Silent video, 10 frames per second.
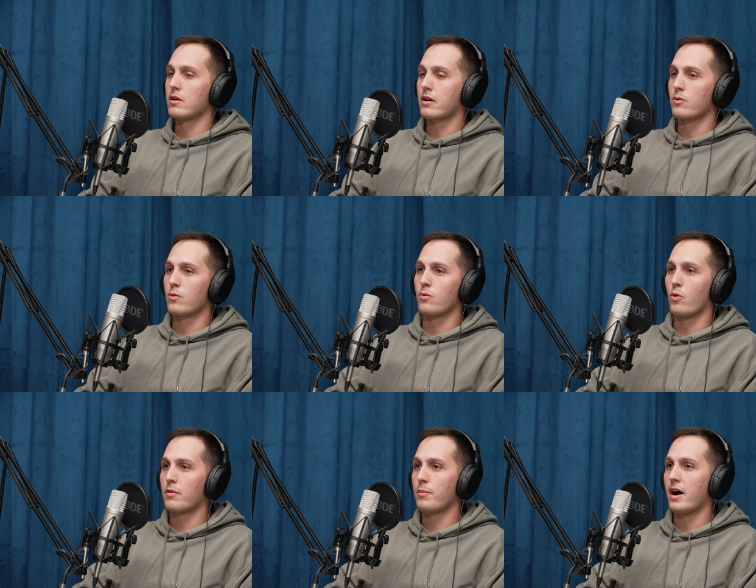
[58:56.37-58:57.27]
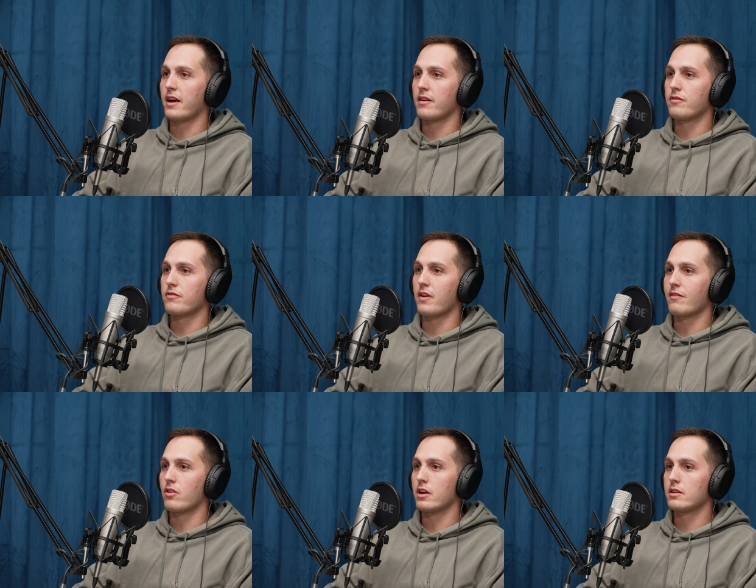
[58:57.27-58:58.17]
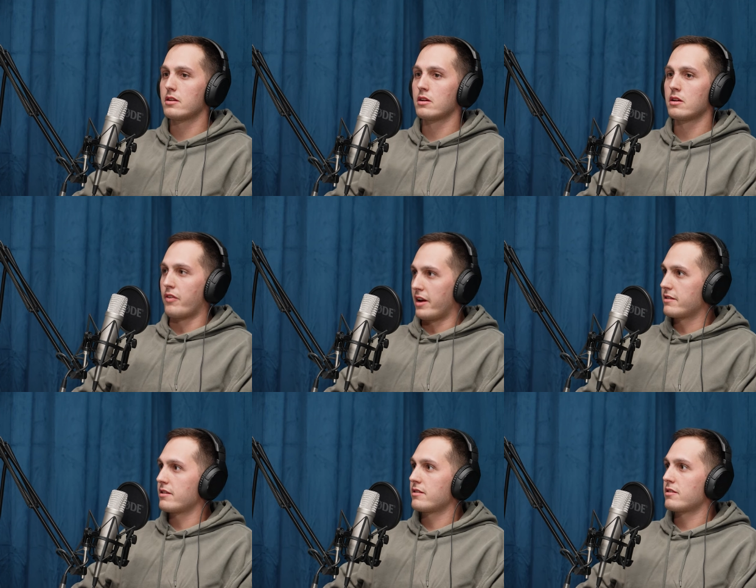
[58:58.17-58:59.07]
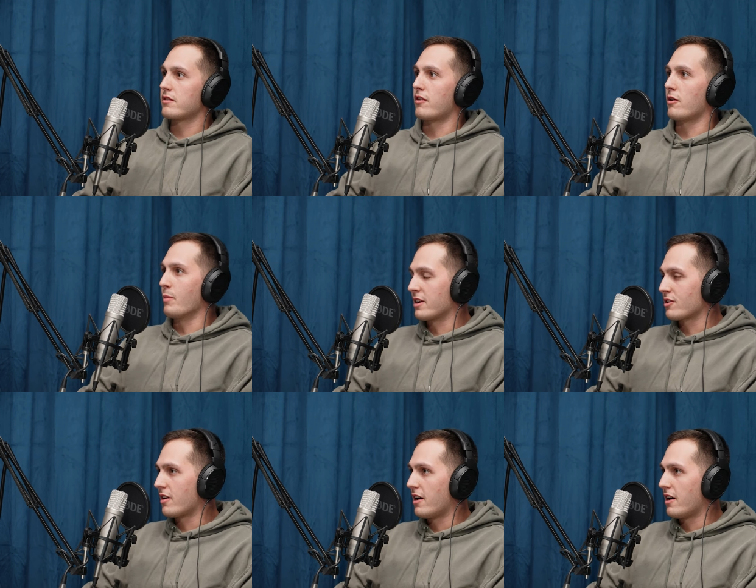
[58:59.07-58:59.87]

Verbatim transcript: Like one of my favorite phrases for mental